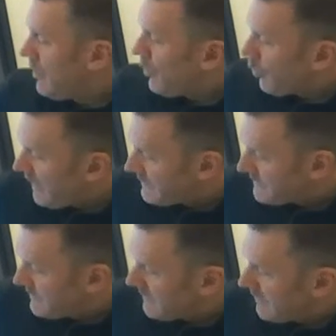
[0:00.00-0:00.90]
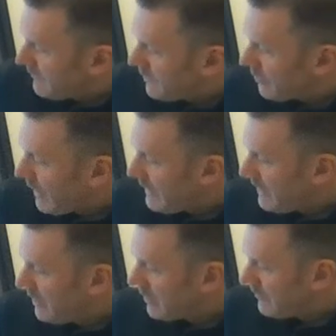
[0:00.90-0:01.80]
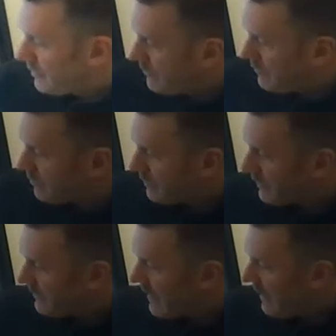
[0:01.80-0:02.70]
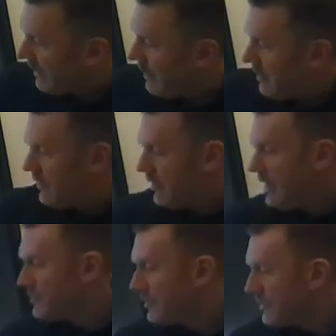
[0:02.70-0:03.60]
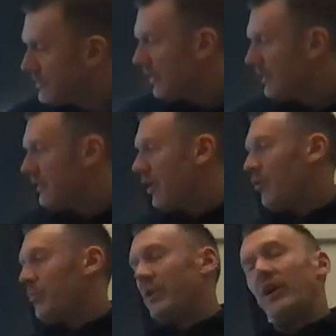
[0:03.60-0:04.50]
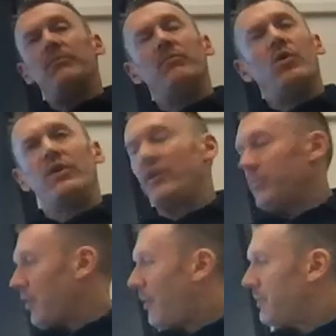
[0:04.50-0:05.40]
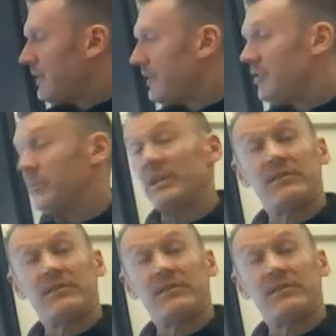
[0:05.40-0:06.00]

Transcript: Whereas this lifter right here, if you look at that, their hips are starting to open up more. They're probably a little bit